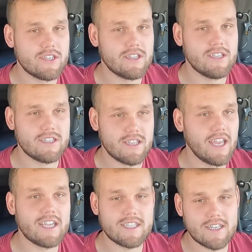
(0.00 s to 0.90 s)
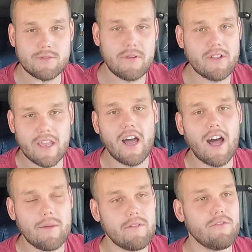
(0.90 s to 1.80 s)
This, like I said, is purely a
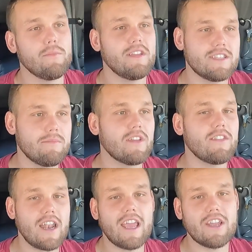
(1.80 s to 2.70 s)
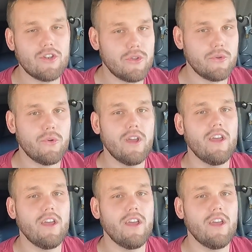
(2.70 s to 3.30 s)
hobby for me, something that I can do.